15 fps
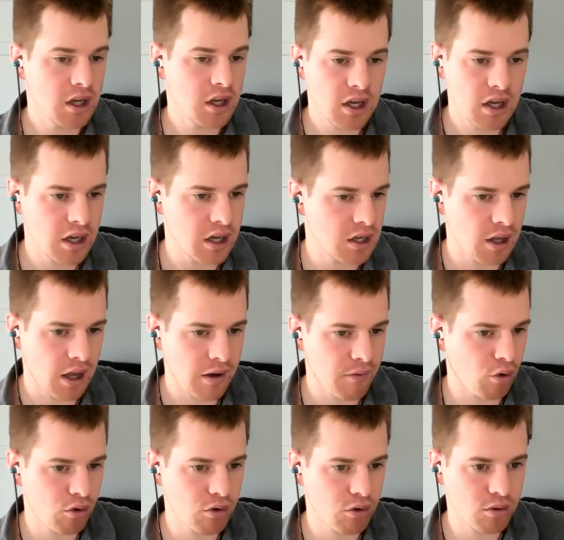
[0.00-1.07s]
And I've
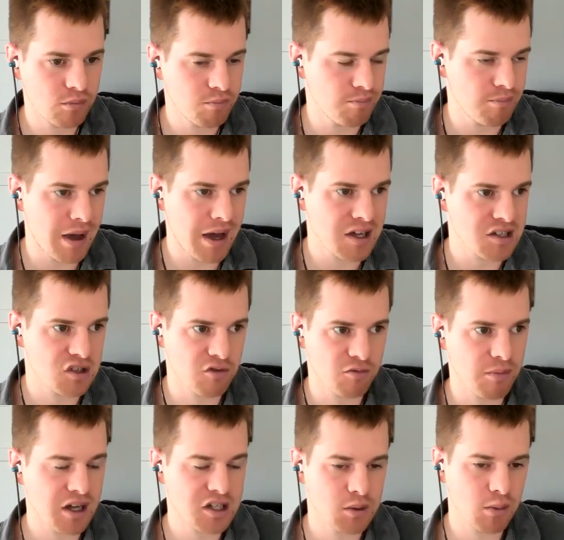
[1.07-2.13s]
heard massive,
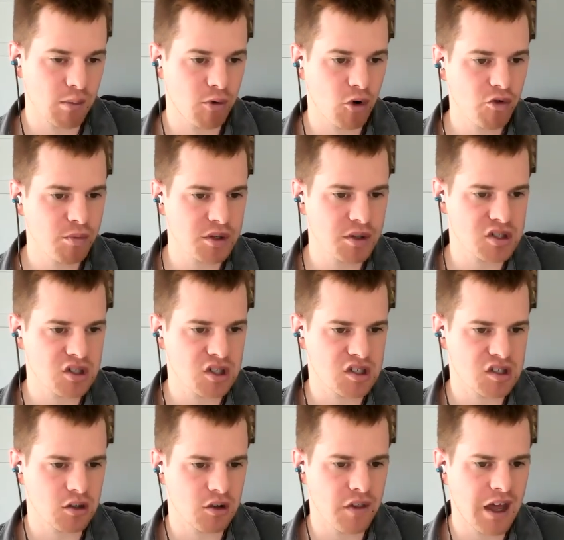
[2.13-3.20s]
massive improvements
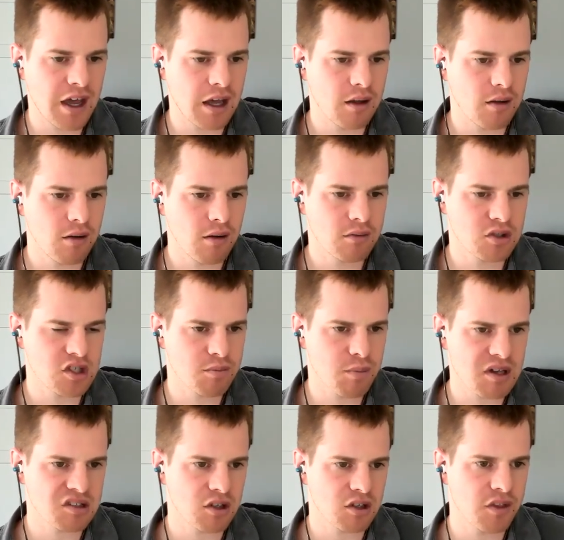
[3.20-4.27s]
just on that. Just
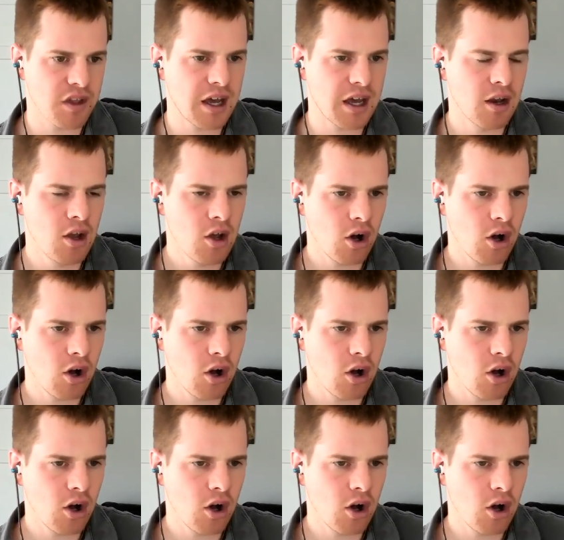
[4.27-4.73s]
based on that.